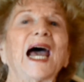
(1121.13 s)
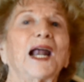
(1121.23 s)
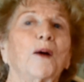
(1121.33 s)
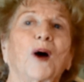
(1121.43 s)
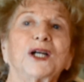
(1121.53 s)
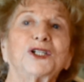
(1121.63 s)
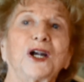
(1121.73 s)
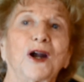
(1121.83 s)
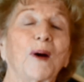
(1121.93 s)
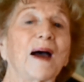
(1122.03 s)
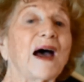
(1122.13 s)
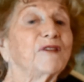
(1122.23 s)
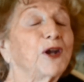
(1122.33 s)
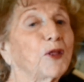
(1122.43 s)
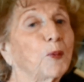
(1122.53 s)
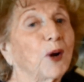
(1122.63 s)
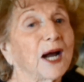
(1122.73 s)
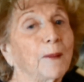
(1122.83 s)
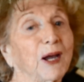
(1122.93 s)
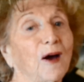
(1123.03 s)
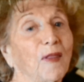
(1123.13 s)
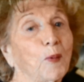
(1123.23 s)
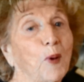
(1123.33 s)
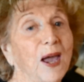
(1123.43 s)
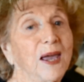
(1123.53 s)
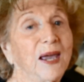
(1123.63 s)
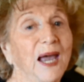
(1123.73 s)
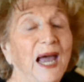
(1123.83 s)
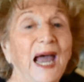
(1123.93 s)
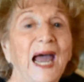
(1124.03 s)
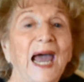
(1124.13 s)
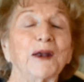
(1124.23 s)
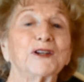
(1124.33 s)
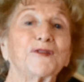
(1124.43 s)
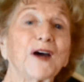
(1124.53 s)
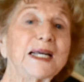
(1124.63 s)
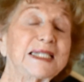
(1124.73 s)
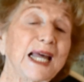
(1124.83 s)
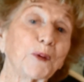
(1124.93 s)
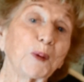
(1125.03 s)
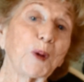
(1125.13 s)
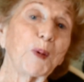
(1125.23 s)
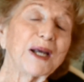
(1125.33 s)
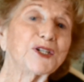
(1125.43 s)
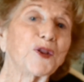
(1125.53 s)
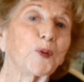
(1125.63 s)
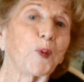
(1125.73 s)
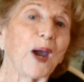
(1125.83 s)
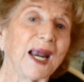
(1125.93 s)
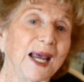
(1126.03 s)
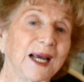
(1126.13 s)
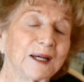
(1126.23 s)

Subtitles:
And I want you to know I have another one coming on the way. And it's the funniest thing, when we went to the wedding,